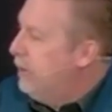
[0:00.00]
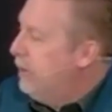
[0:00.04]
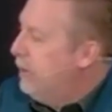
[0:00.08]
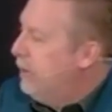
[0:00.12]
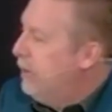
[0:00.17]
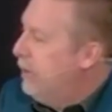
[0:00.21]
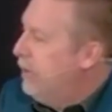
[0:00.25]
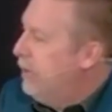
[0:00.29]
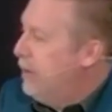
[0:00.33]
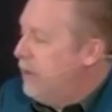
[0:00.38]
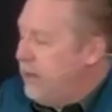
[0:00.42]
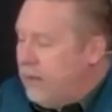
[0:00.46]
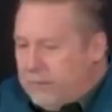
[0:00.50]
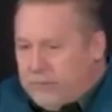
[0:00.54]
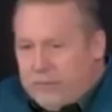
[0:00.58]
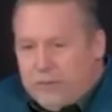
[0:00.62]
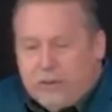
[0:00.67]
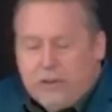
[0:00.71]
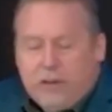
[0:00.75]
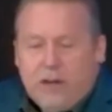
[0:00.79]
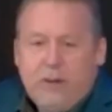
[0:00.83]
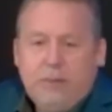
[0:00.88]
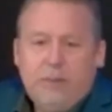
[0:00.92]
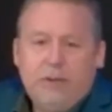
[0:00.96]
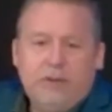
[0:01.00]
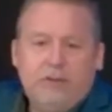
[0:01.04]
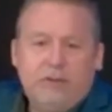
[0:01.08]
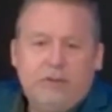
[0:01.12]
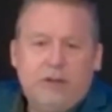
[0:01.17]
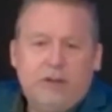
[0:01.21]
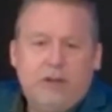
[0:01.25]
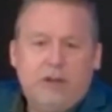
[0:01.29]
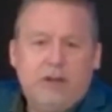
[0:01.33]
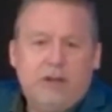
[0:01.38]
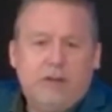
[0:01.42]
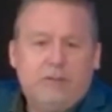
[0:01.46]
And then after coming
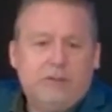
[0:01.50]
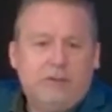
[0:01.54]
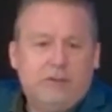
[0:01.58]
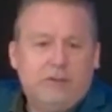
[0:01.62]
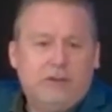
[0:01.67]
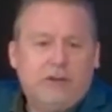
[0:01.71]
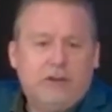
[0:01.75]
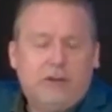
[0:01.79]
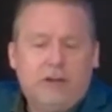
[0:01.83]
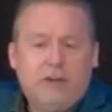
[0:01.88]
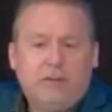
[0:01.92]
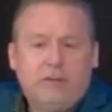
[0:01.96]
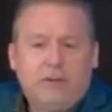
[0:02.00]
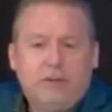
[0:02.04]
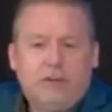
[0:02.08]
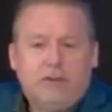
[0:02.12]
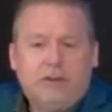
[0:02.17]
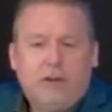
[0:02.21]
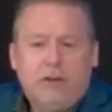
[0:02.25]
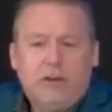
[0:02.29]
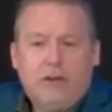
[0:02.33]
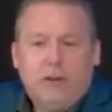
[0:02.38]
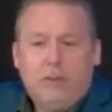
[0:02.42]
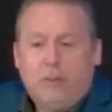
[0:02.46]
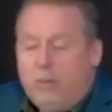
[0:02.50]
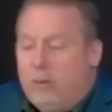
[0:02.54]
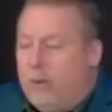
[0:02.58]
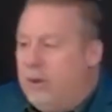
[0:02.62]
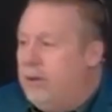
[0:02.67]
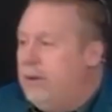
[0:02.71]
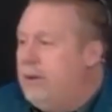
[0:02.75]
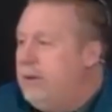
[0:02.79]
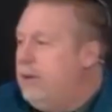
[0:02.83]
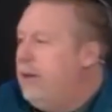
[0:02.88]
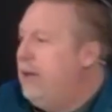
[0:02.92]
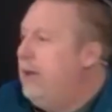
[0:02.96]
Sunday after Sunday after Sunday,
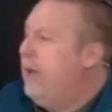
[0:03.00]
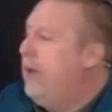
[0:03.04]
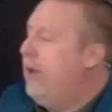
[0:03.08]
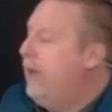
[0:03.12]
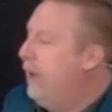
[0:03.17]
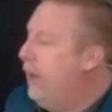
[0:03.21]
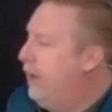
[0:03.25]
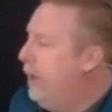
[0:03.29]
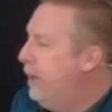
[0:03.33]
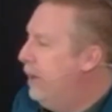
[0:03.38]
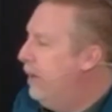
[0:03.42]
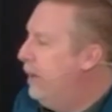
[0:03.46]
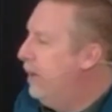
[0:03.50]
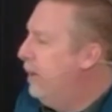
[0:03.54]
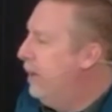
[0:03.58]
one day